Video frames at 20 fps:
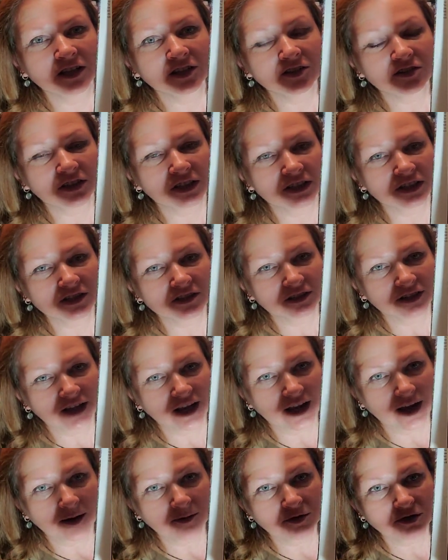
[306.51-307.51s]
trying to
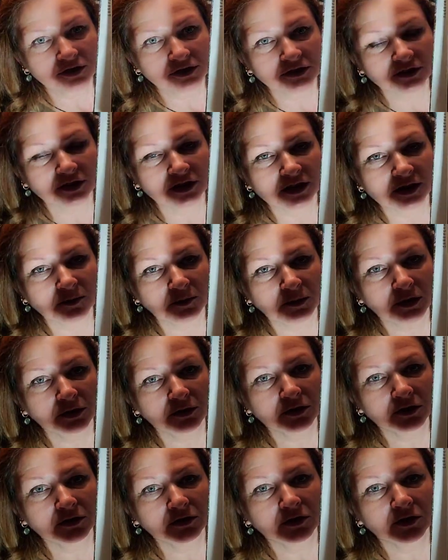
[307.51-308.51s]
capture the
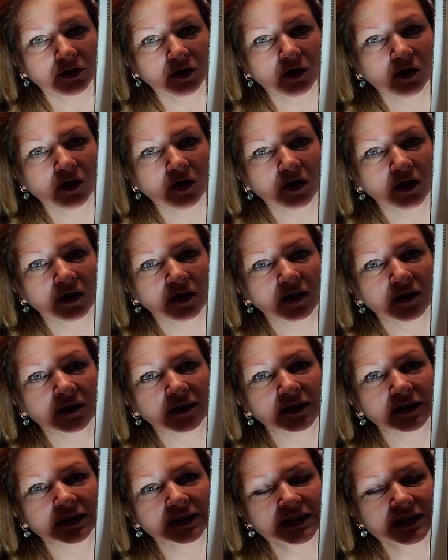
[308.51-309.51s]

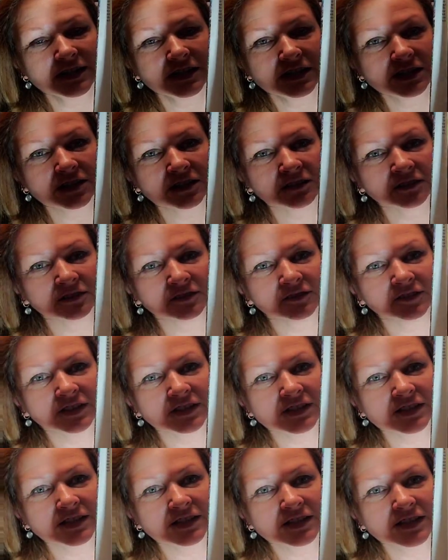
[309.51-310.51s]
beautiful condition of
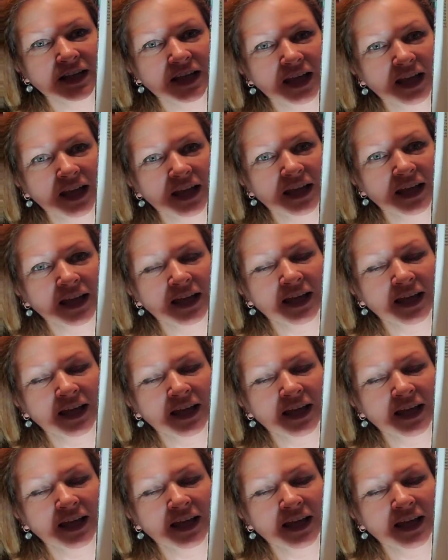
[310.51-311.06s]
this day.